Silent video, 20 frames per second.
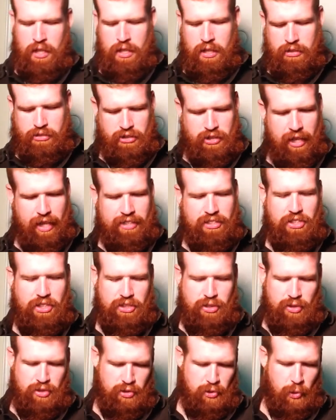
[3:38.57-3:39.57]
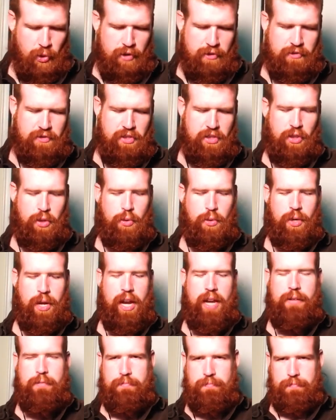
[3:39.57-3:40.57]
So that's just sort of to
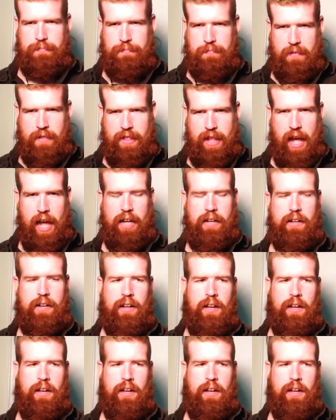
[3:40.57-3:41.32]
create that.